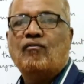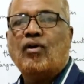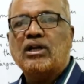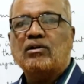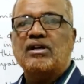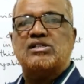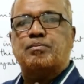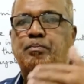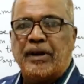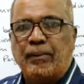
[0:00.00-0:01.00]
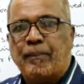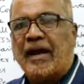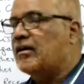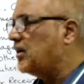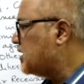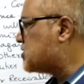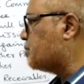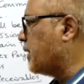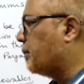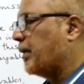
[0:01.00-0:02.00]
Whatever is prepaid is
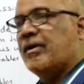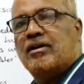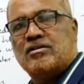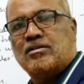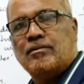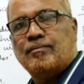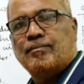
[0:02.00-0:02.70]
prepayment.